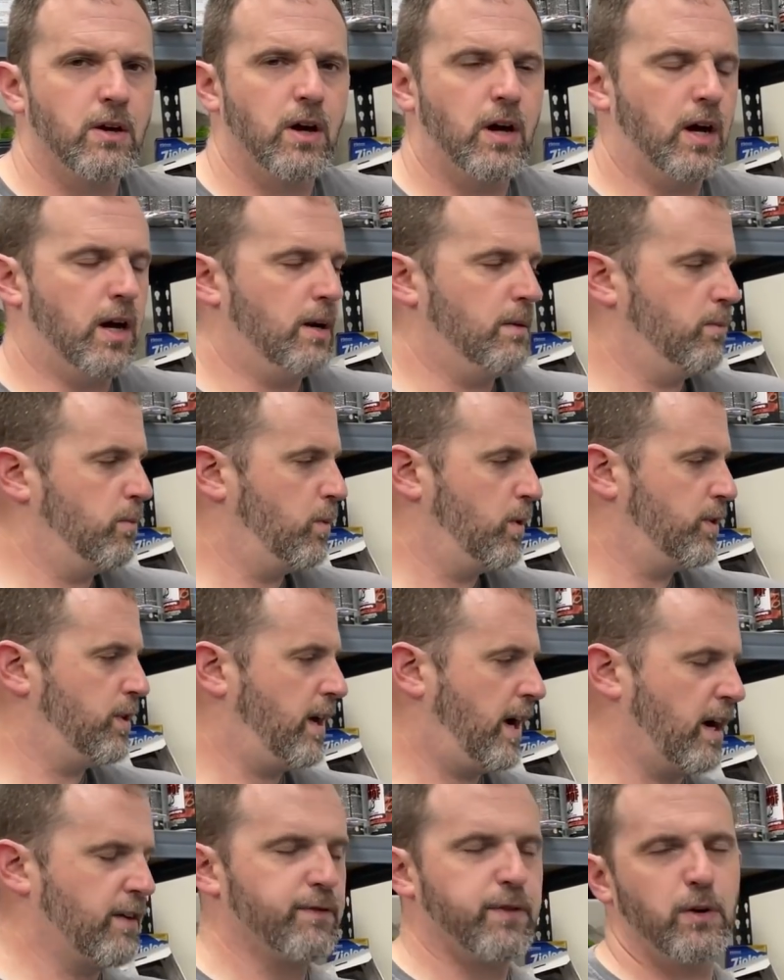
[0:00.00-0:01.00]
um,
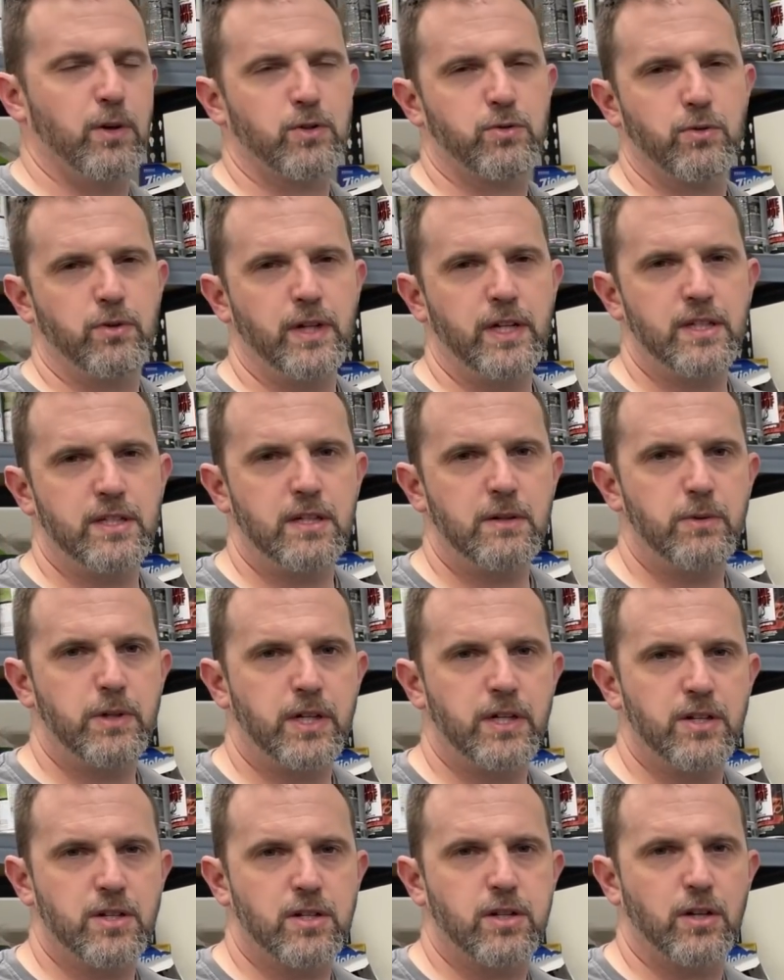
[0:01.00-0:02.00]
with airflow, it's real easy. We
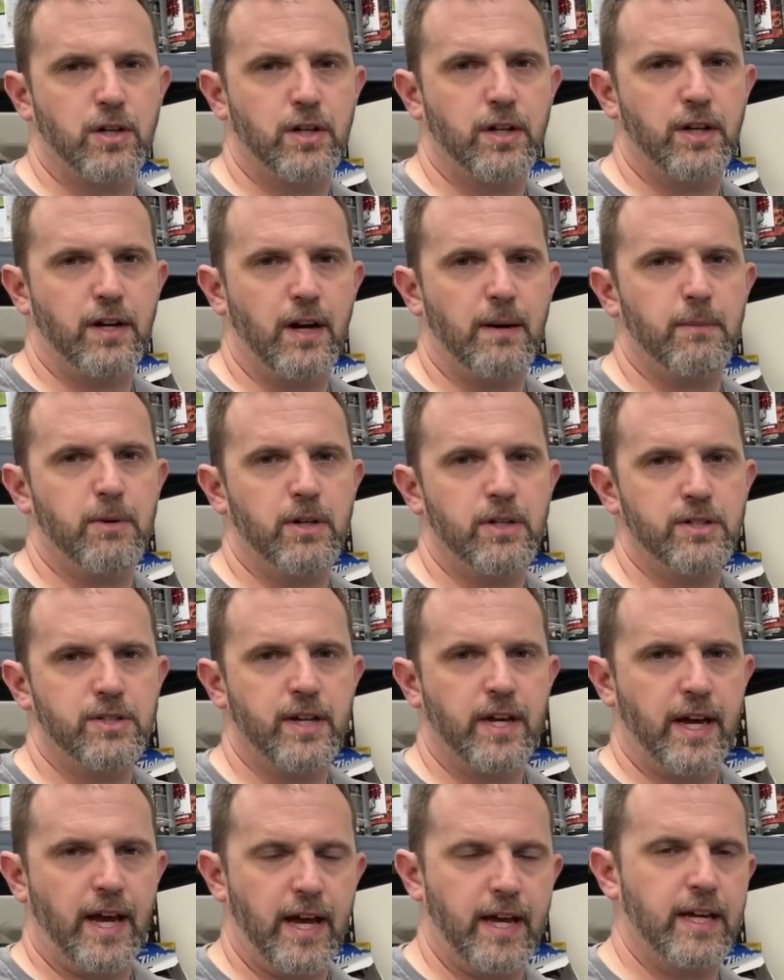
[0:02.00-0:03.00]
could just look at a number and
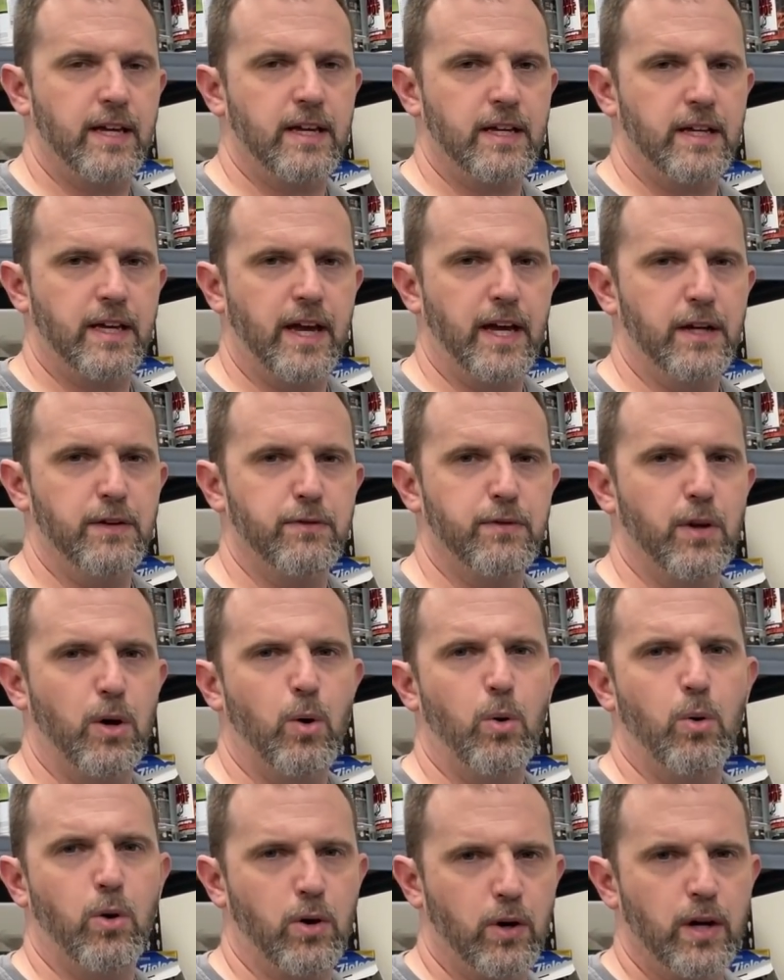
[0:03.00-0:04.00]
say, hey, it gained
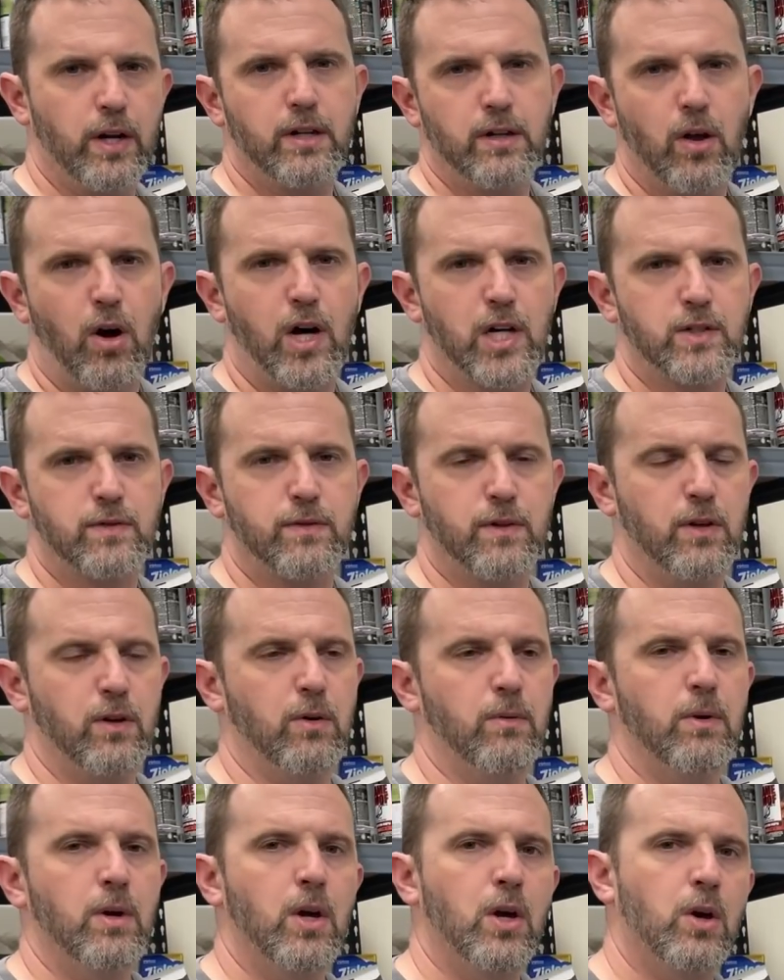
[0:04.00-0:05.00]
flow or it lost
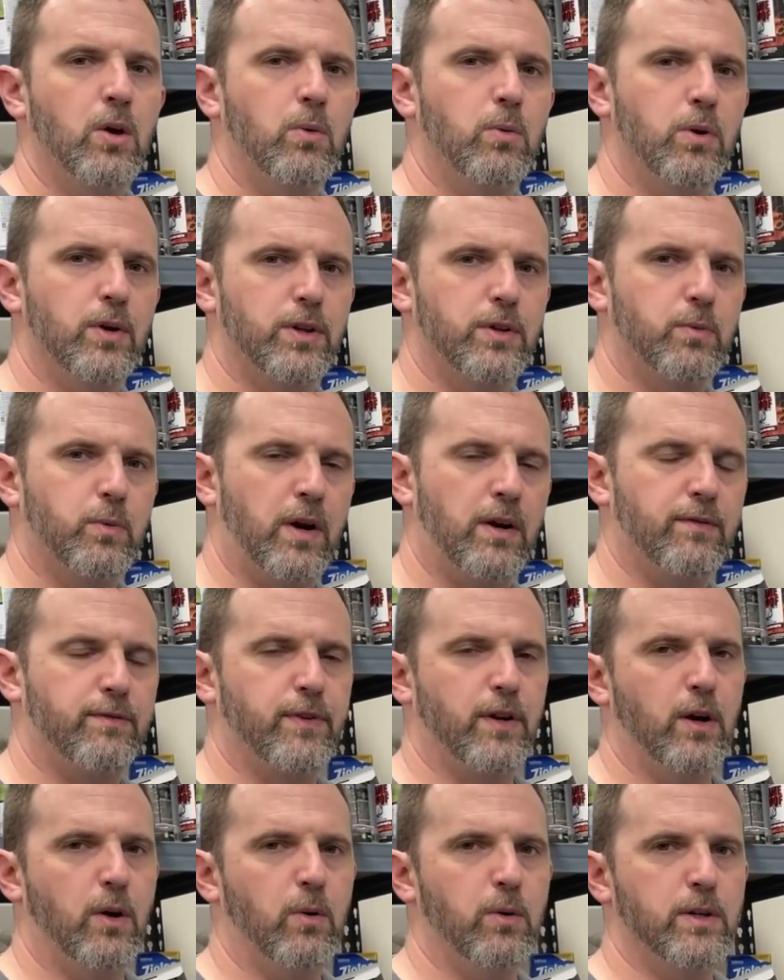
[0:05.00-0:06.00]
flow. With wet
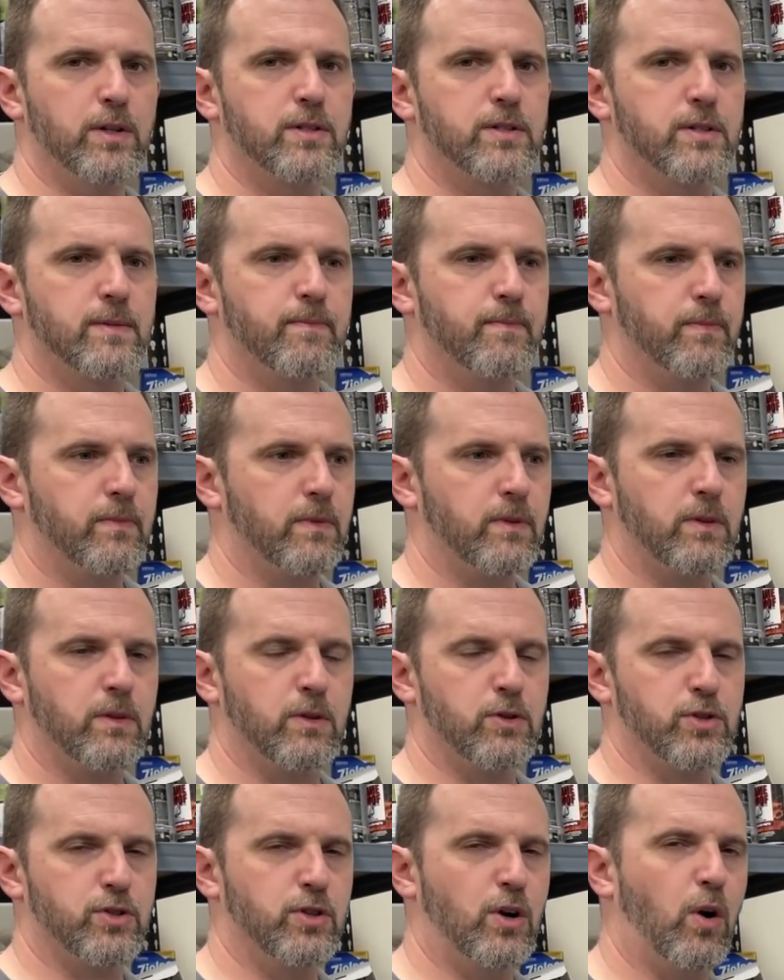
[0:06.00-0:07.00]
flow, it's
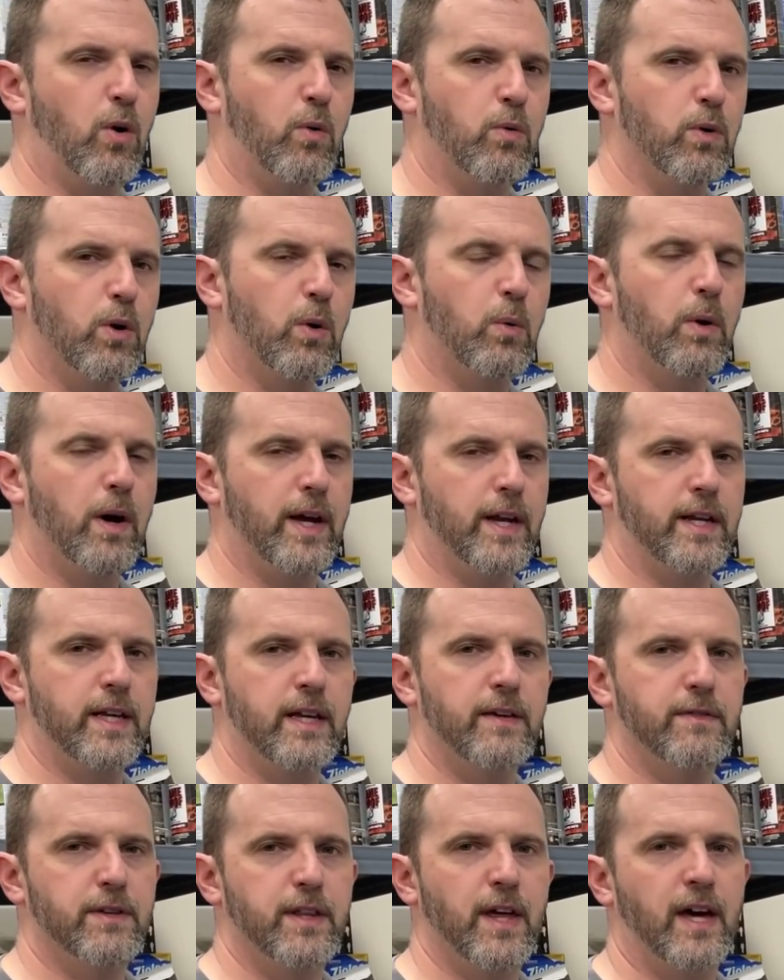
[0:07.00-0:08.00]
there's no real way to
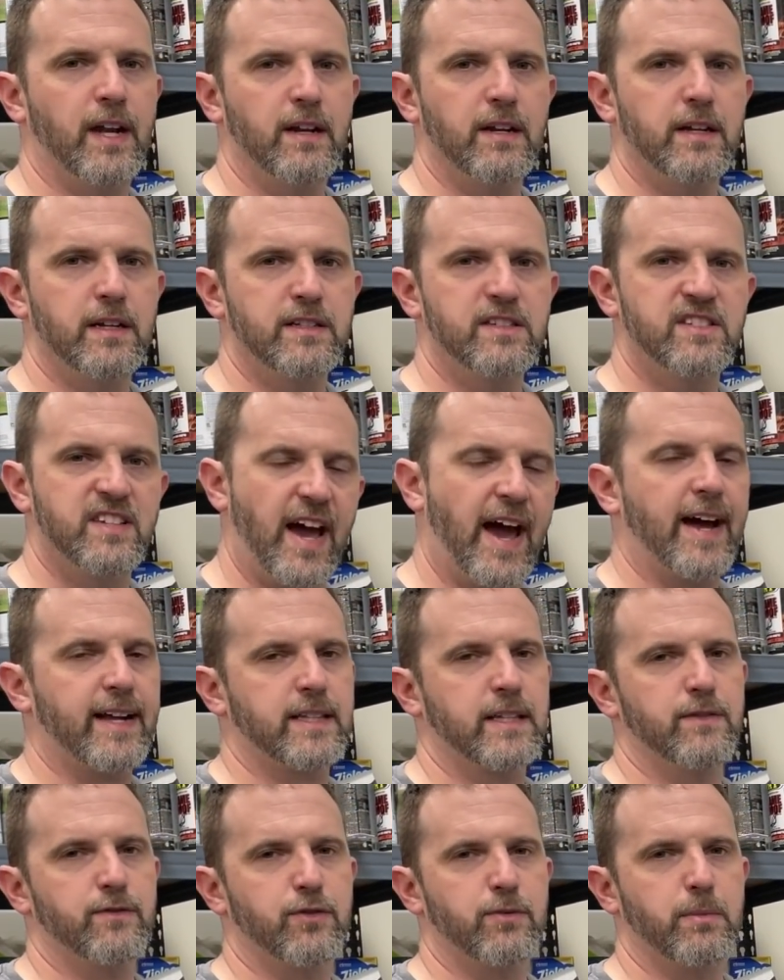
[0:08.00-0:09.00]
give you that
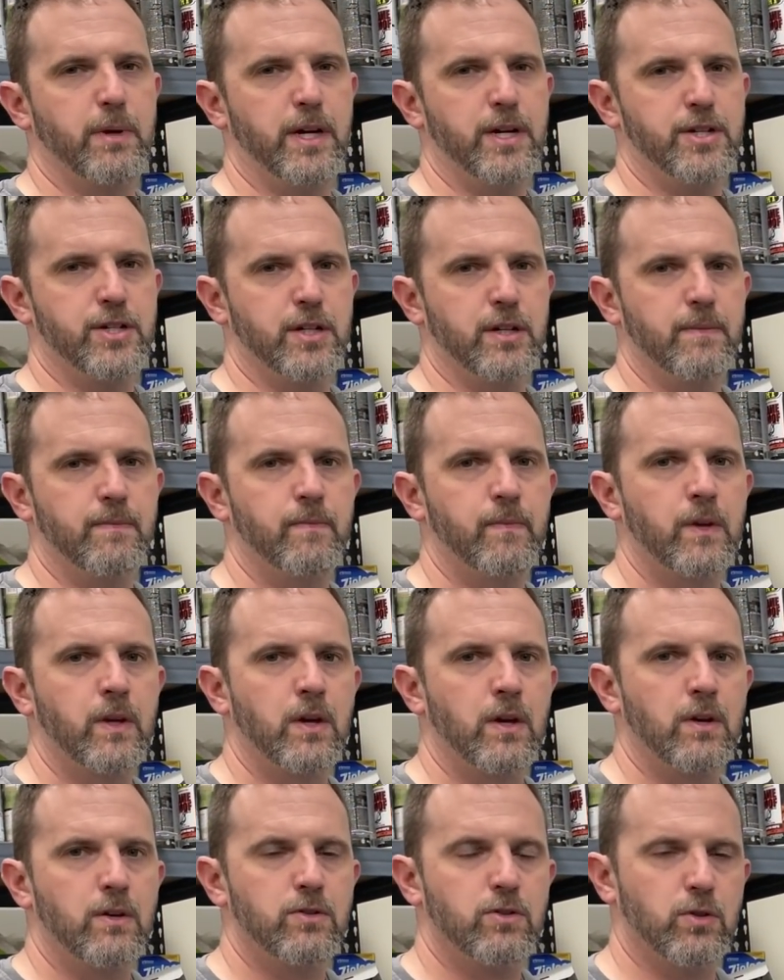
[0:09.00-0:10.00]
exact information.
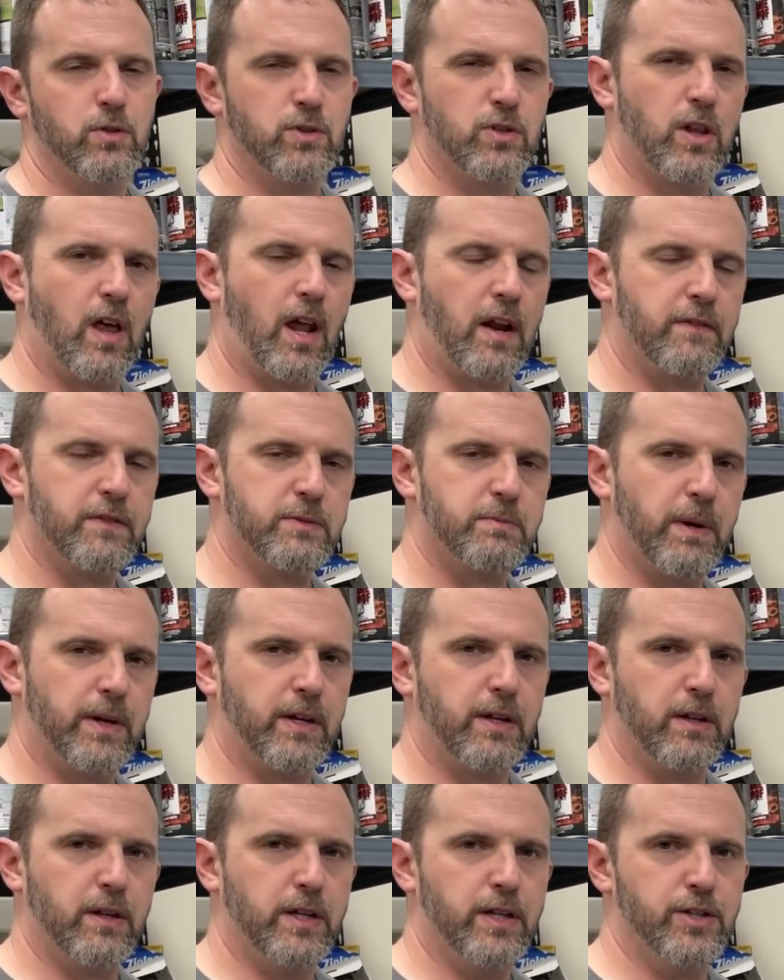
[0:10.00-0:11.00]
So it's a lot of
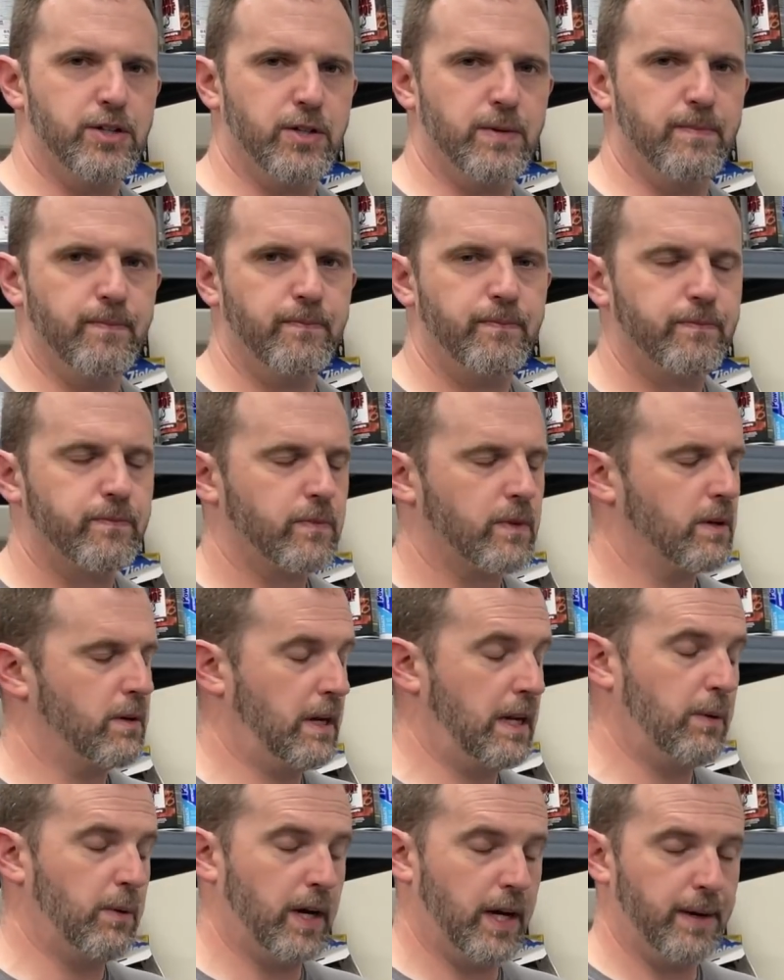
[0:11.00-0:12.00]
speculation.
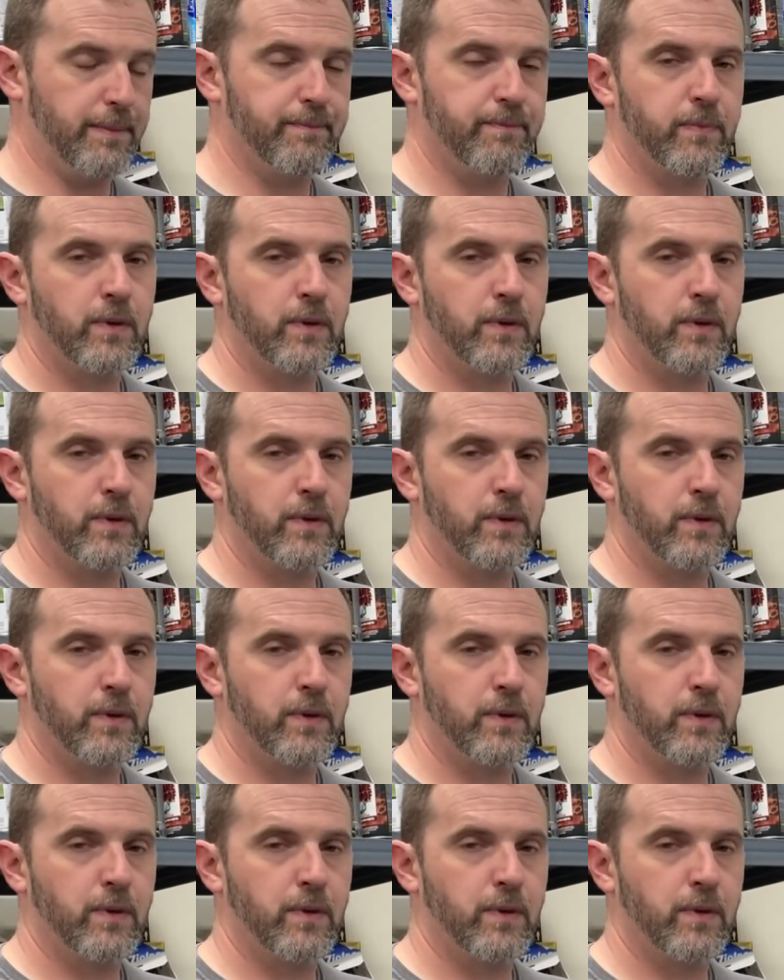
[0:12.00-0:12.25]
Anyway,